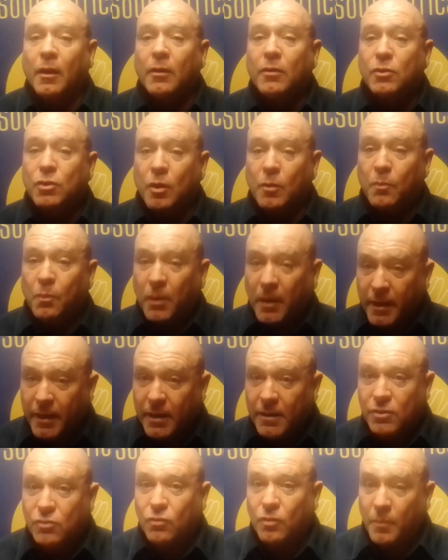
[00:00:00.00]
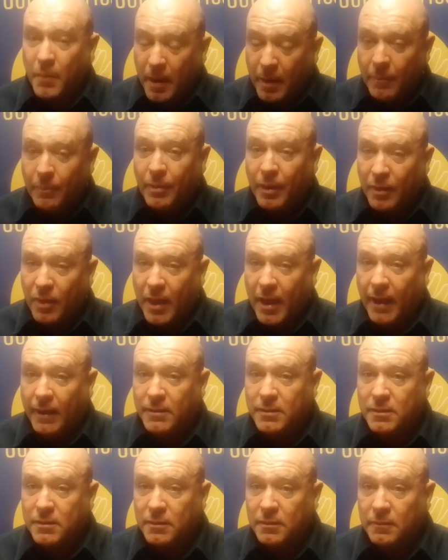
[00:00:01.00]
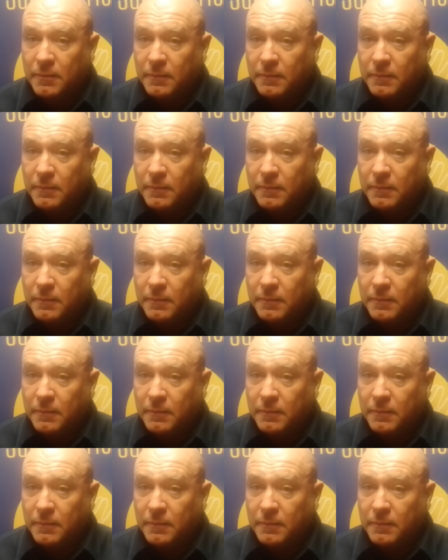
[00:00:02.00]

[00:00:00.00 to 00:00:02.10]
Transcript: So please remember that.